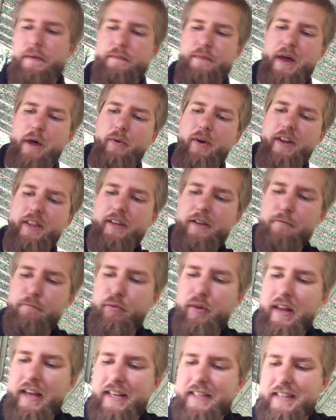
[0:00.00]
Now, one of the
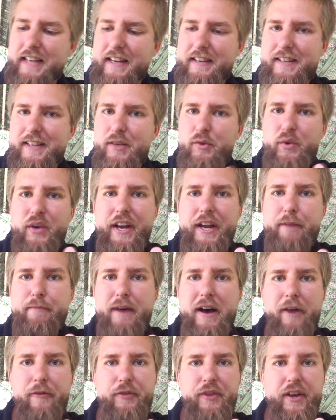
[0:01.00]
complaints I did read
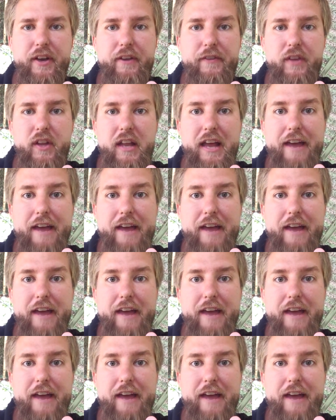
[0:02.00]
about the